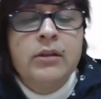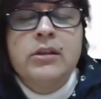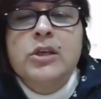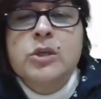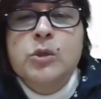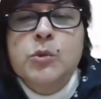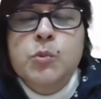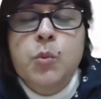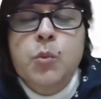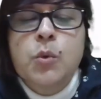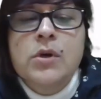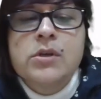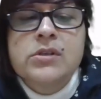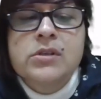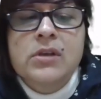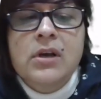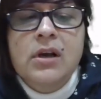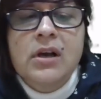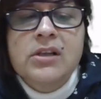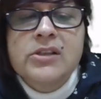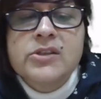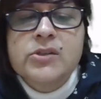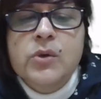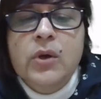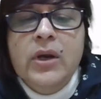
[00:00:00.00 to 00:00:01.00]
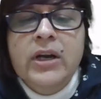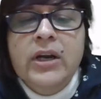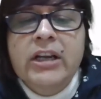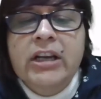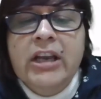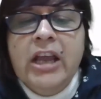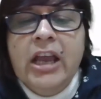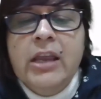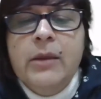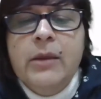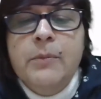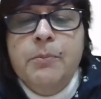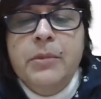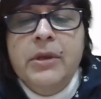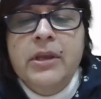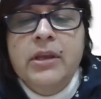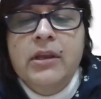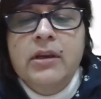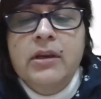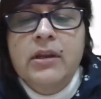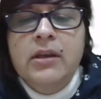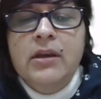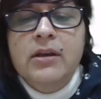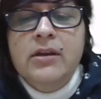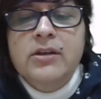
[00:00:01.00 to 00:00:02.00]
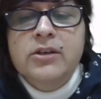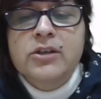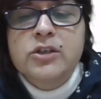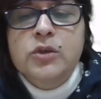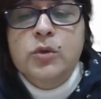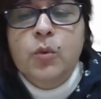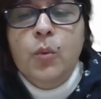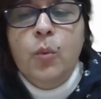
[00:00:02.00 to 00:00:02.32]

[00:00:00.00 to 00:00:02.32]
This was also a time period